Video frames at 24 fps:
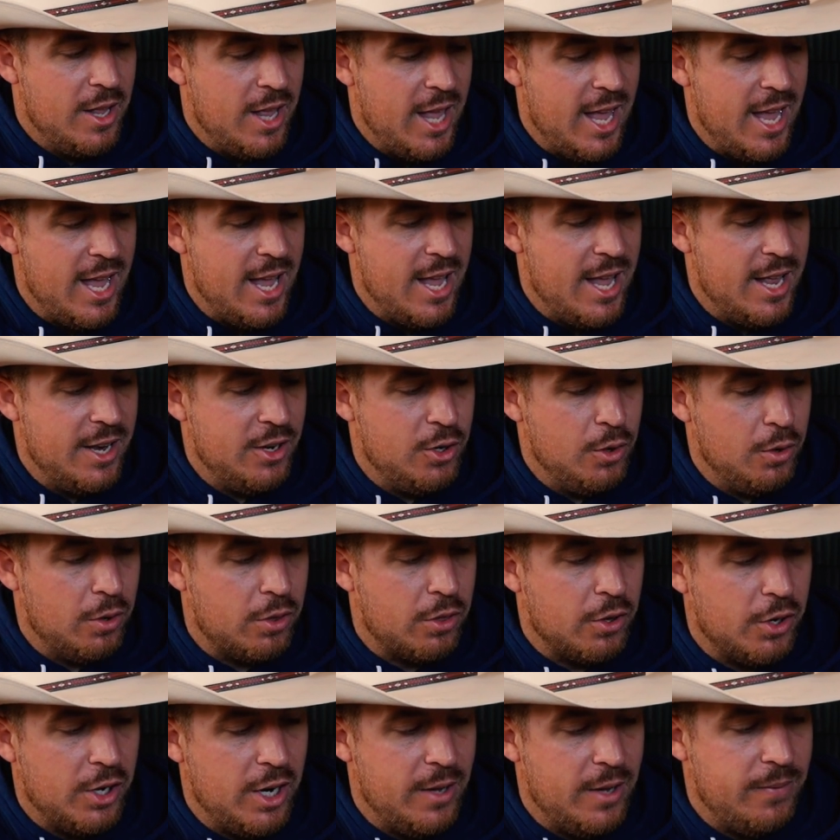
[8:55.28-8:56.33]
and do
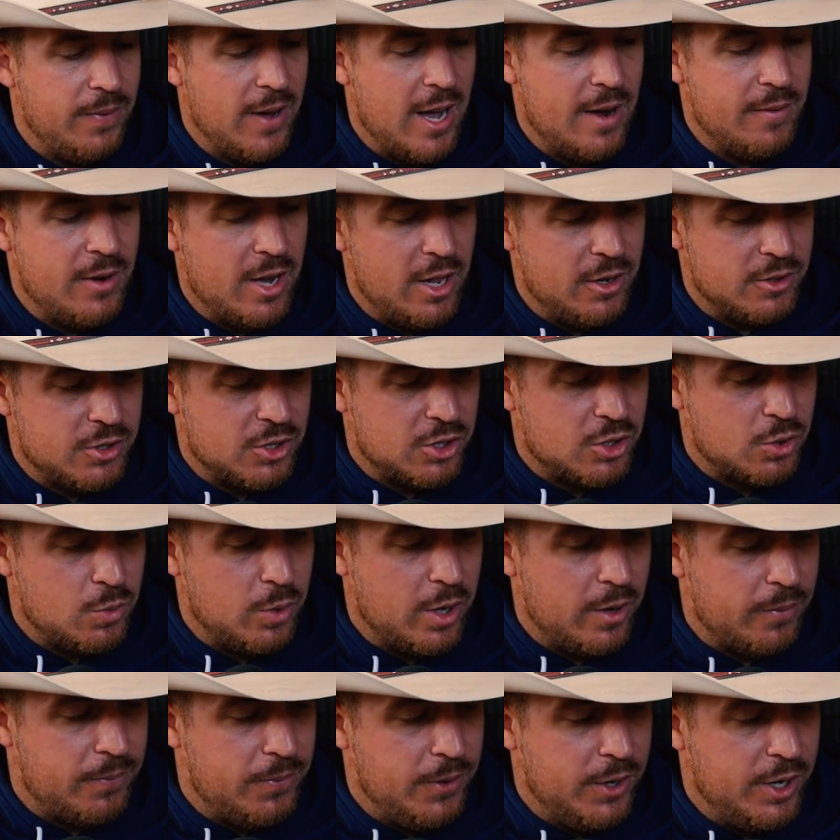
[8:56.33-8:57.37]
$35 a
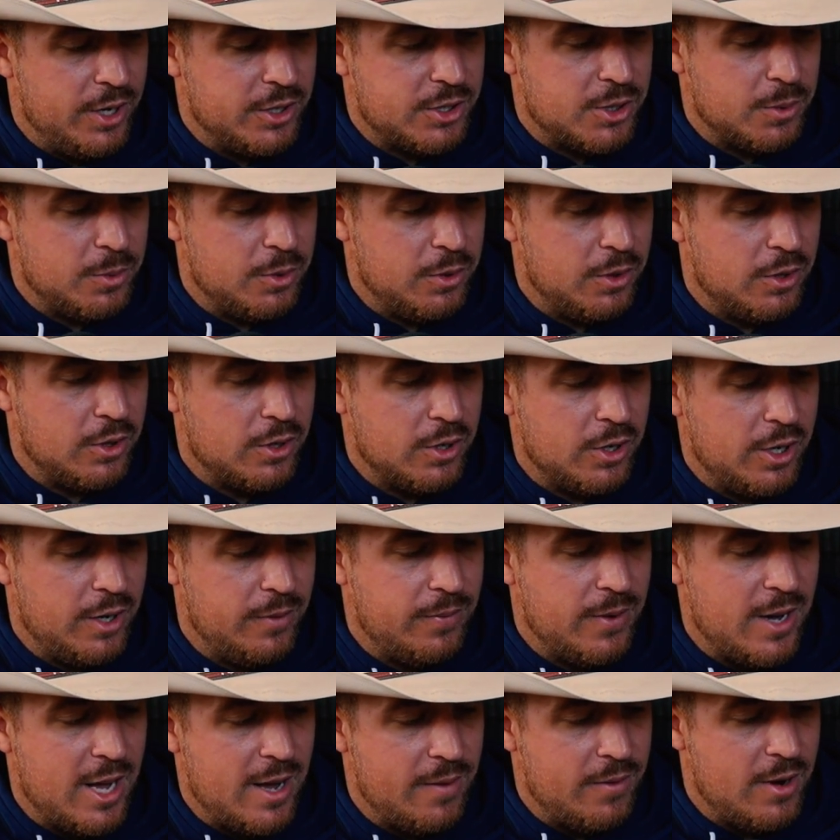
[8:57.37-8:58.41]
square foot. So we're doing
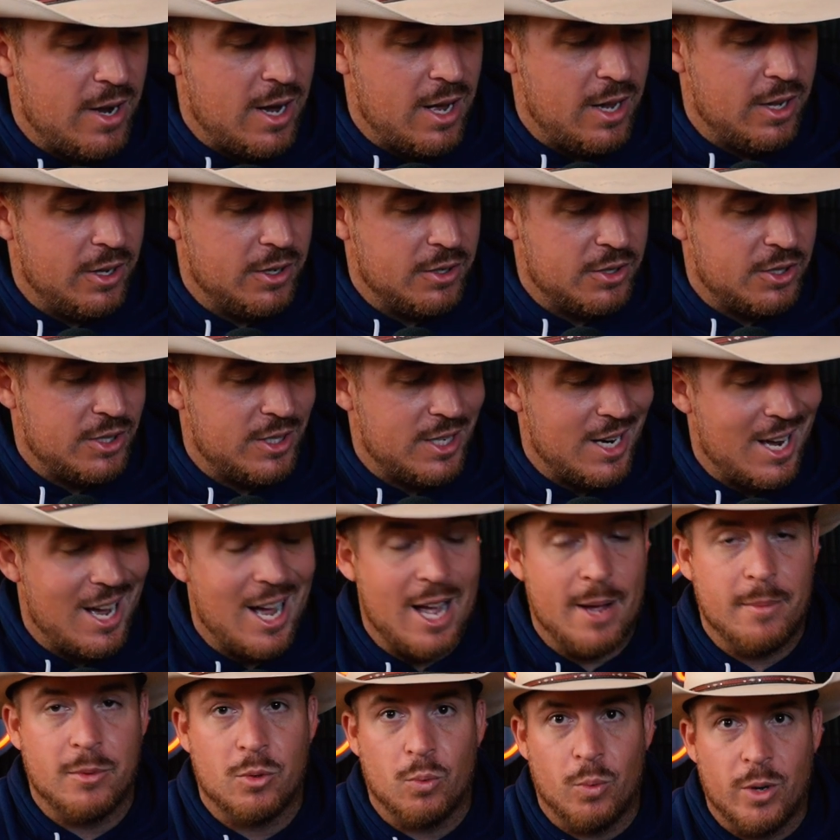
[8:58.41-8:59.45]
$35
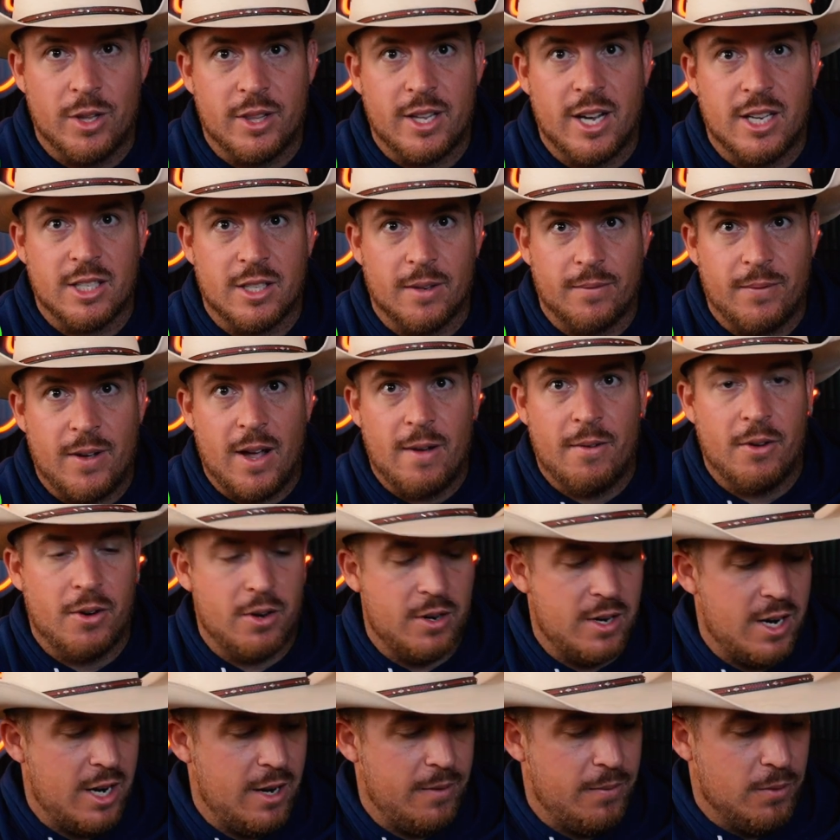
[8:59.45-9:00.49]
times
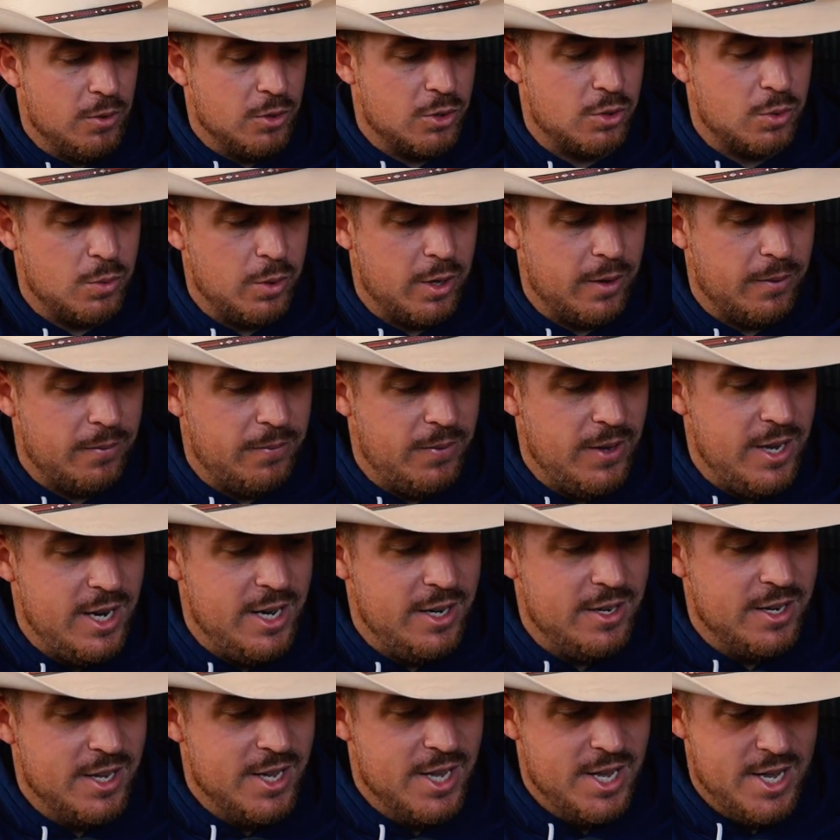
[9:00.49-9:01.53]
1,594 square feet.
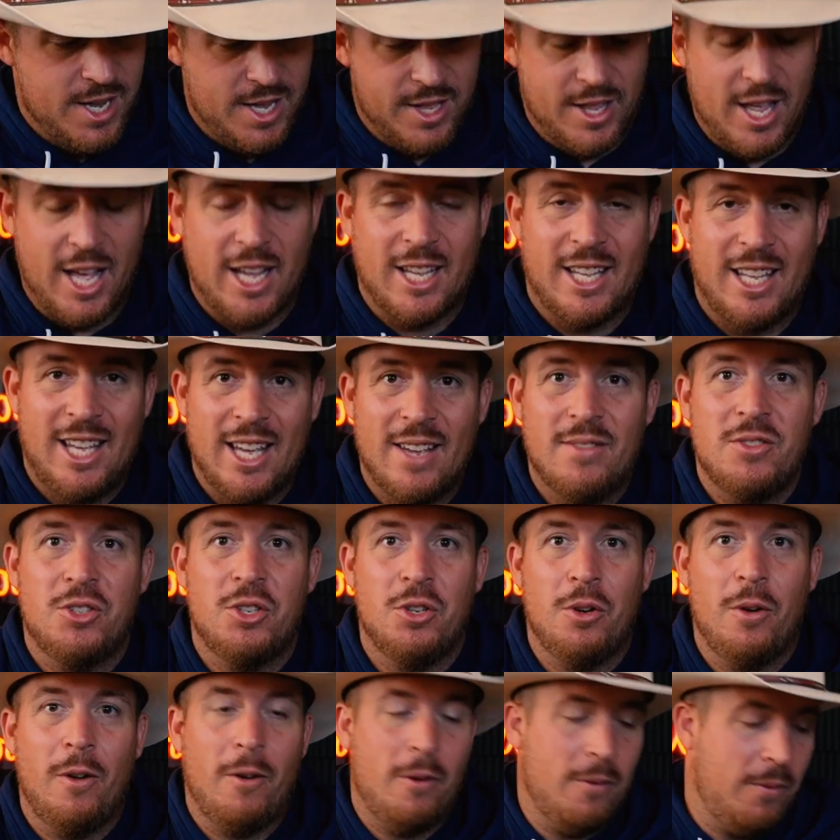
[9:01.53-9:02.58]
That gives
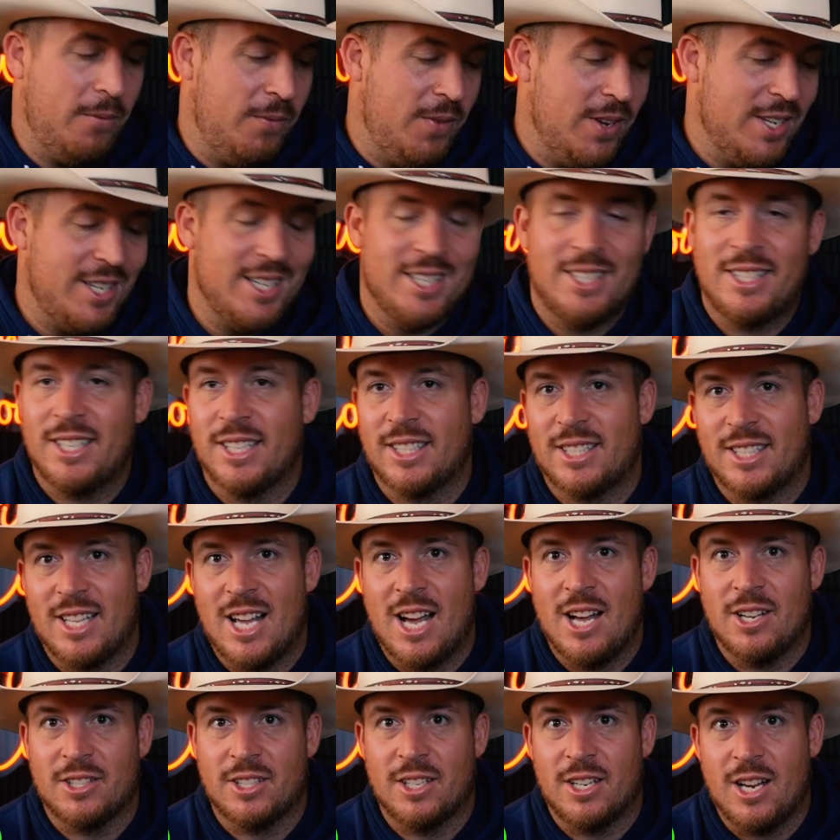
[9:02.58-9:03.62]
you
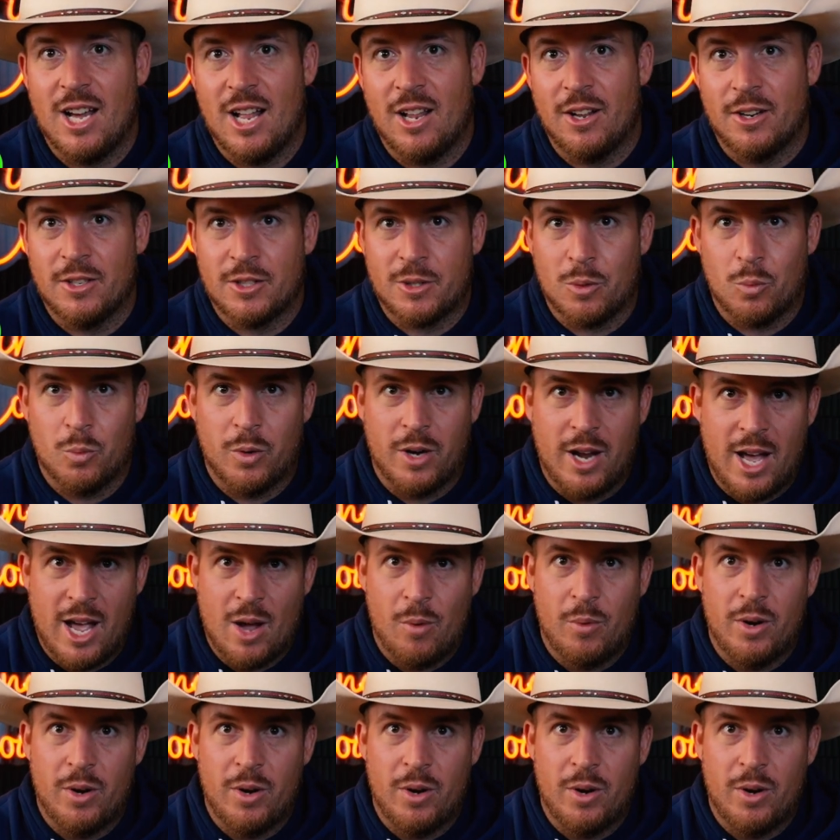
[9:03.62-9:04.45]
$56,000. When I